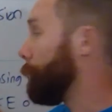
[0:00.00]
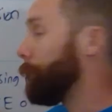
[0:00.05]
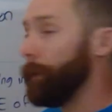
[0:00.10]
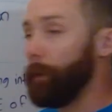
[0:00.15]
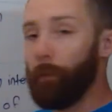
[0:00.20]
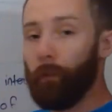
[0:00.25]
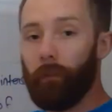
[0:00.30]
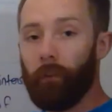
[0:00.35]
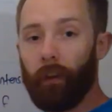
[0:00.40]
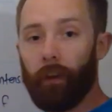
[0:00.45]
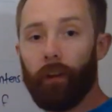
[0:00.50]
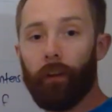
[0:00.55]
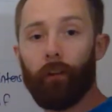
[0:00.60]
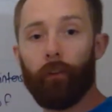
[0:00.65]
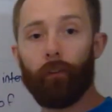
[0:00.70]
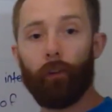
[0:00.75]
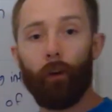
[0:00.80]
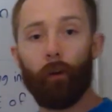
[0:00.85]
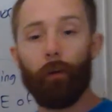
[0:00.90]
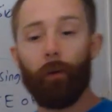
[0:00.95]
frequency,
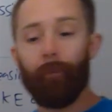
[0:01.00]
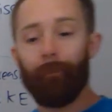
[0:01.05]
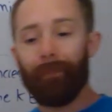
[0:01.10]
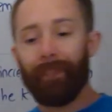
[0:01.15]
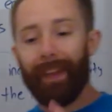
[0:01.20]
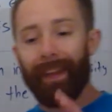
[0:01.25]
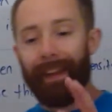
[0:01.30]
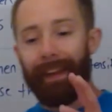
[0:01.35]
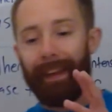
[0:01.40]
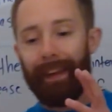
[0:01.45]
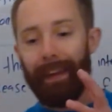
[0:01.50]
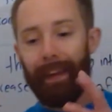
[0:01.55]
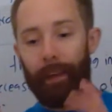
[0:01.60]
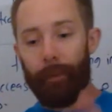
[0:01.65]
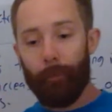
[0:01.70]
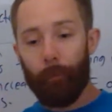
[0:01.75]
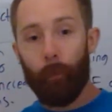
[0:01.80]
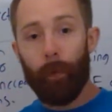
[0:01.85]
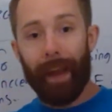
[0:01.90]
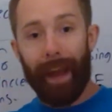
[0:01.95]
so
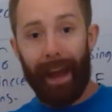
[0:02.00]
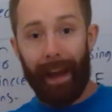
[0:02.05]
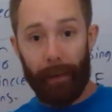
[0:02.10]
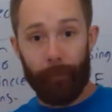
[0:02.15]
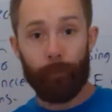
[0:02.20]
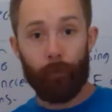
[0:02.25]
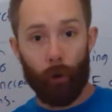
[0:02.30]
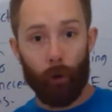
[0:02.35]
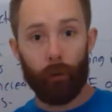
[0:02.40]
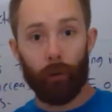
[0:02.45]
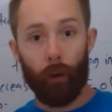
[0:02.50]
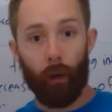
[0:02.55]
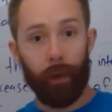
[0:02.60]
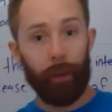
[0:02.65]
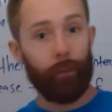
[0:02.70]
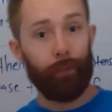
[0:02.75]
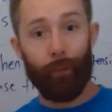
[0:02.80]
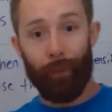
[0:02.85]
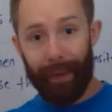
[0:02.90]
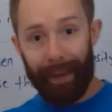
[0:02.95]
if we have got
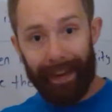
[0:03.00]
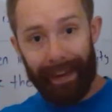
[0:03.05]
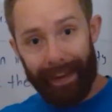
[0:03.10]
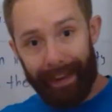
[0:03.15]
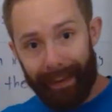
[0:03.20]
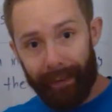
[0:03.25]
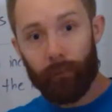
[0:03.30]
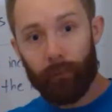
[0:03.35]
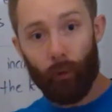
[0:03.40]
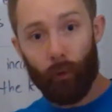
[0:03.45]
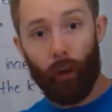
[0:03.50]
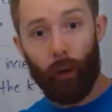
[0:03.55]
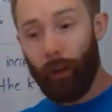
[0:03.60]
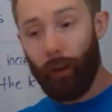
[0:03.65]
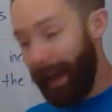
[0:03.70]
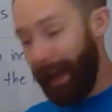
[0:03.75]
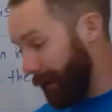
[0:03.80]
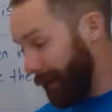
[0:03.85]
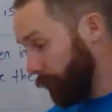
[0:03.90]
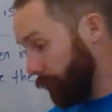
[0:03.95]
light that
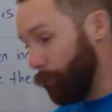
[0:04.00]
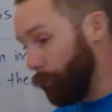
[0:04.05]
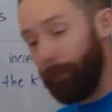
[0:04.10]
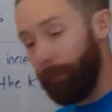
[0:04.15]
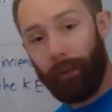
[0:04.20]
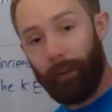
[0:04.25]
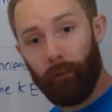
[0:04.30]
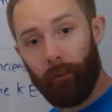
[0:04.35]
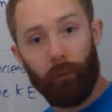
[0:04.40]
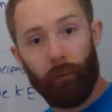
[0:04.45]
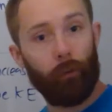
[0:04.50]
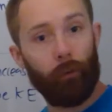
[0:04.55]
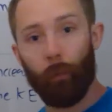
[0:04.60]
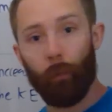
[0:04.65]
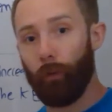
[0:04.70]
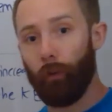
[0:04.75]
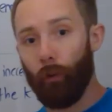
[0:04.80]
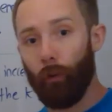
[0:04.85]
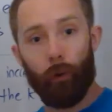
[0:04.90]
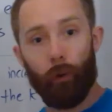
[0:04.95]
has enough energy, so
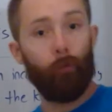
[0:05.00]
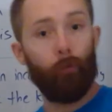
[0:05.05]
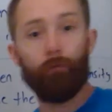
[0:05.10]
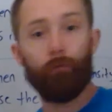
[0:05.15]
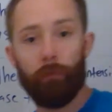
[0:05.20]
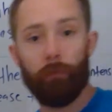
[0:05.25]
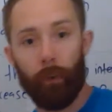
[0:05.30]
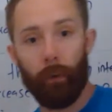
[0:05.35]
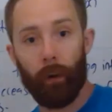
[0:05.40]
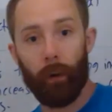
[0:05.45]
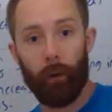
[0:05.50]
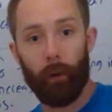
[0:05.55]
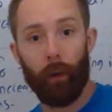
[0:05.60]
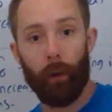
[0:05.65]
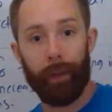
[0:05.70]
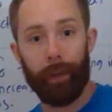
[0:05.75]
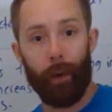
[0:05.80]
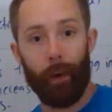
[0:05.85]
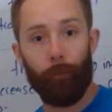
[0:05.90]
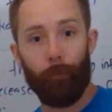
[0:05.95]
we're talking ultraviolet
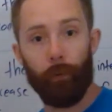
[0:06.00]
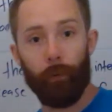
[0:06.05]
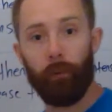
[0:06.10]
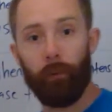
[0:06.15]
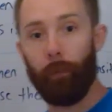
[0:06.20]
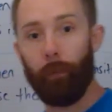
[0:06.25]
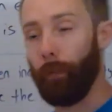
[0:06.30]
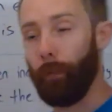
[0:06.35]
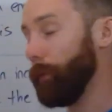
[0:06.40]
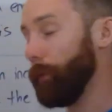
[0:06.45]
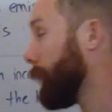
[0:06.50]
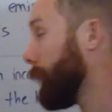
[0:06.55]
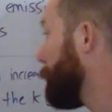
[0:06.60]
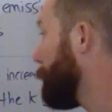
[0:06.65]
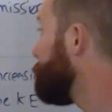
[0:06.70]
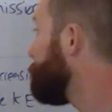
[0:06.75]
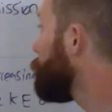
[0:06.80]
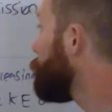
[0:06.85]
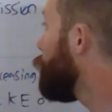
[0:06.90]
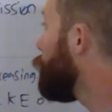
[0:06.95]
light now, for example,
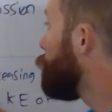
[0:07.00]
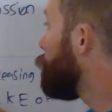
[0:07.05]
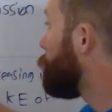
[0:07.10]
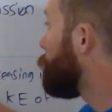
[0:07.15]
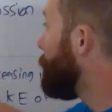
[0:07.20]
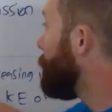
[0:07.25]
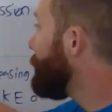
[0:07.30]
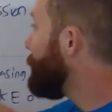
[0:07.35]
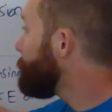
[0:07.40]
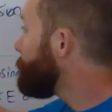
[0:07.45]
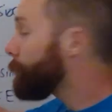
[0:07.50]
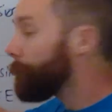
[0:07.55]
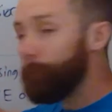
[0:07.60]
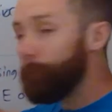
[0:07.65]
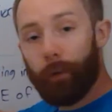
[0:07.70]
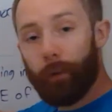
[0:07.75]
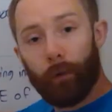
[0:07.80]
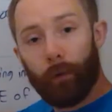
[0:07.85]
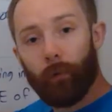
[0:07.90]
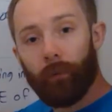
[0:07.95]
okay? So if the
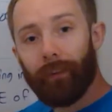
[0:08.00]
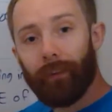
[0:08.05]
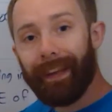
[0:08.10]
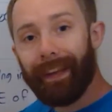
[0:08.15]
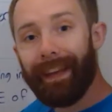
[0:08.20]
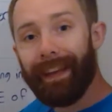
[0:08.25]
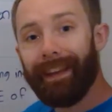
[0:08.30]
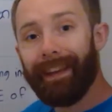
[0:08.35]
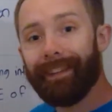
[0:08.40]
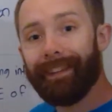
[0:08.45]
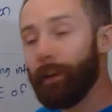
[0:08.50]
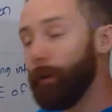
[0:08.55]
frequency is